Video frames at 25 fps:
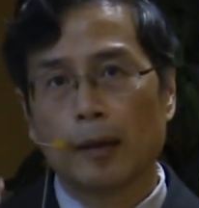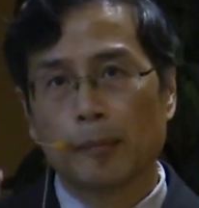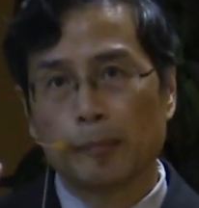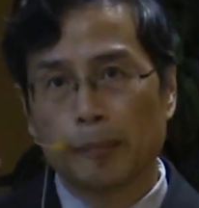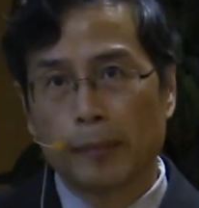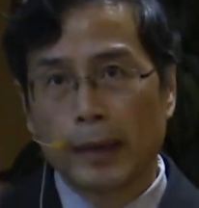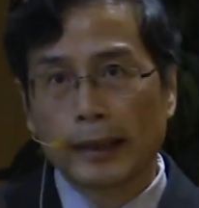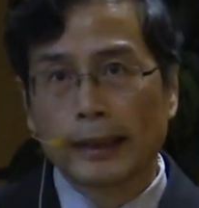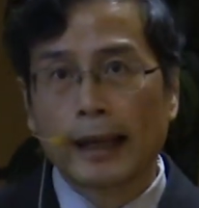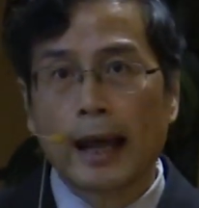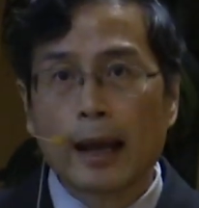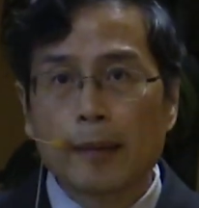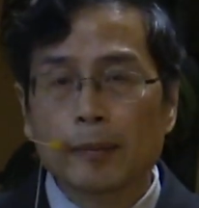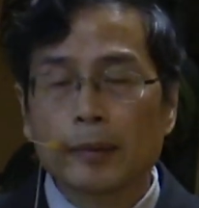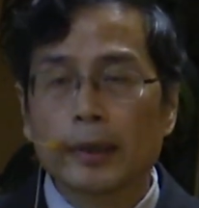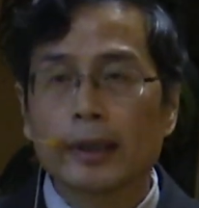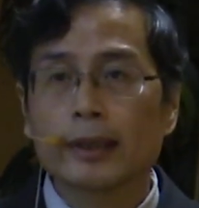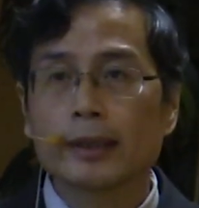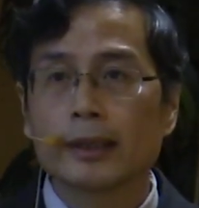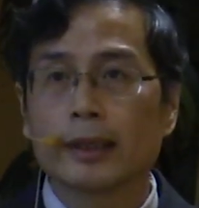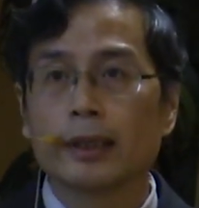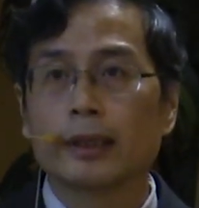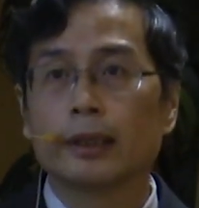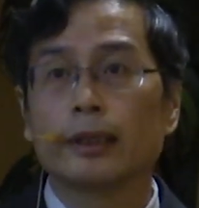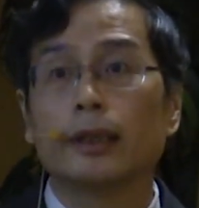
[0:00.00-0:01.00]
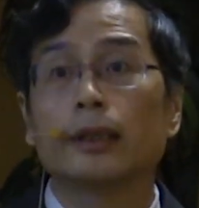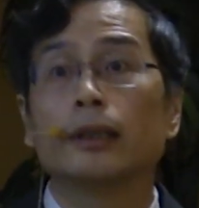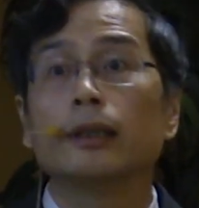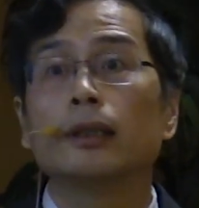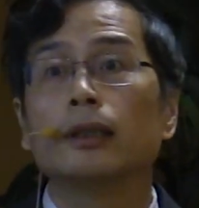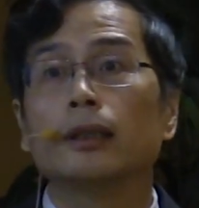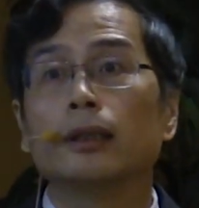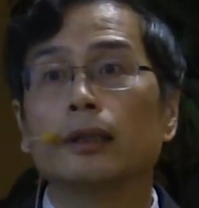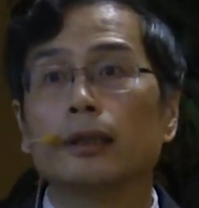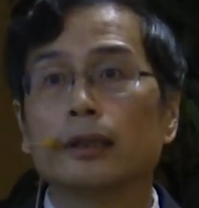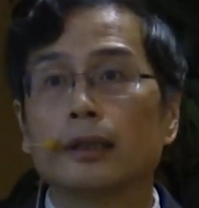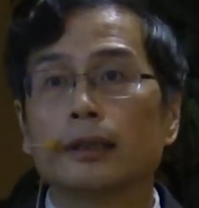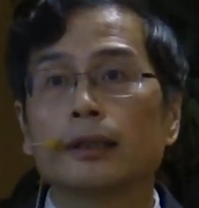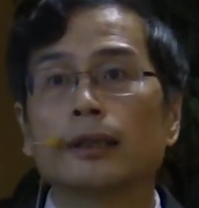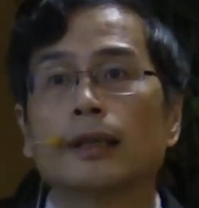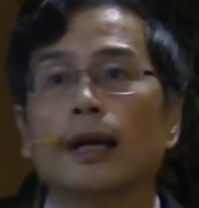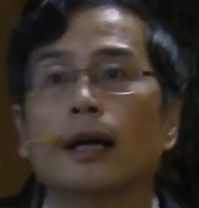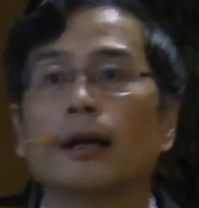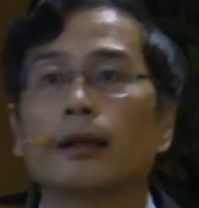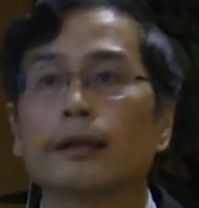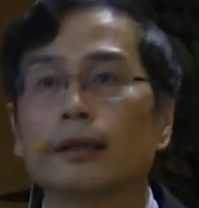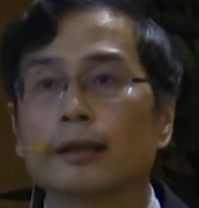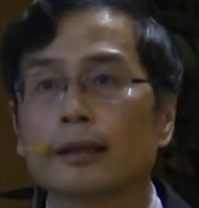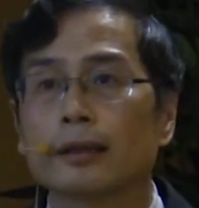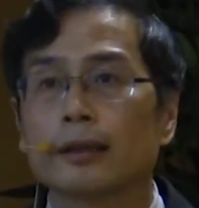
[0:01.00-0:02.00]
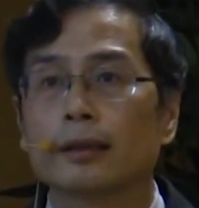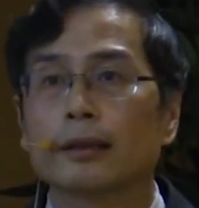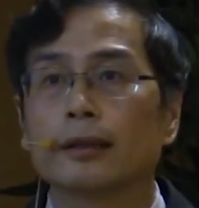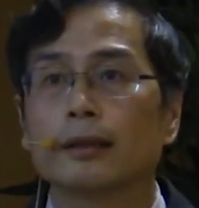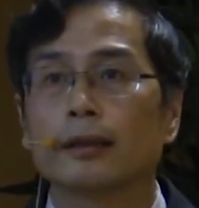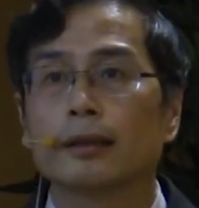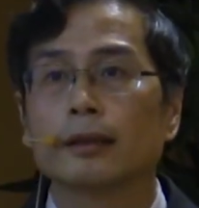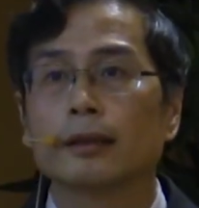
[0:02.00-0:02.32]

metabolism in cells.